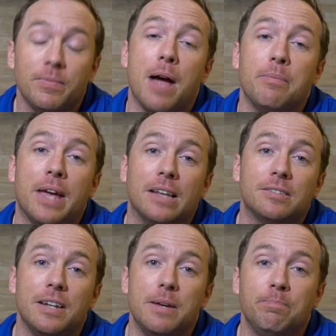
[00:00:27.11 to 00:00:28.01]
I'm Ken
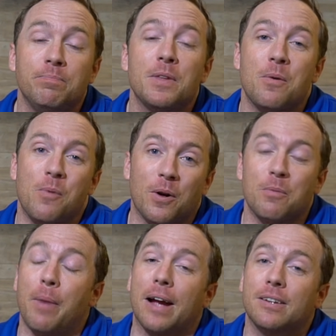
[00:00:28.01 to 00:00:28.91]
Steepe, and
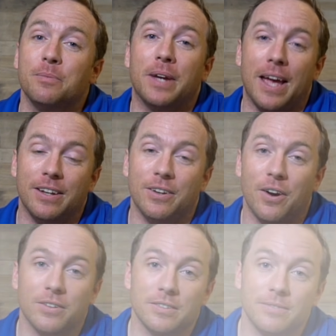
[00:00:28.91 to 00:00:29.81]
welcome back to McCann
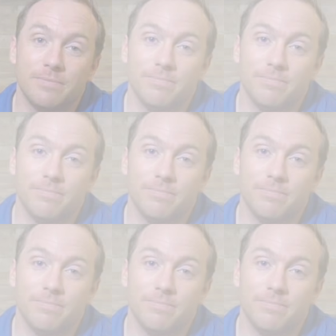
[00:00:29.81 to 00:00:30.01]
Dogs.